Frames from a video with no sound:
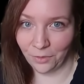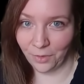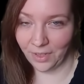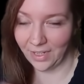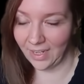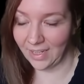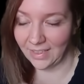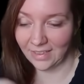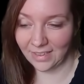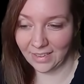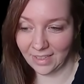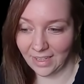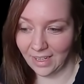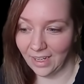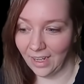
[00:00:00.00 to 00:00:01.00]
for the next
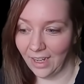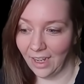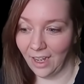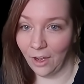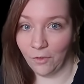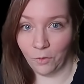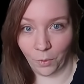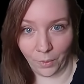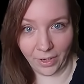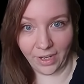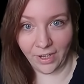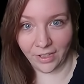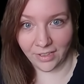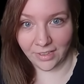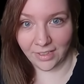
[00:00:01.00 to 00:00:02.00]
4
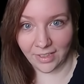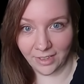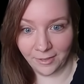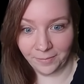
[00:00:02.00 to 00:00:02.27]
years.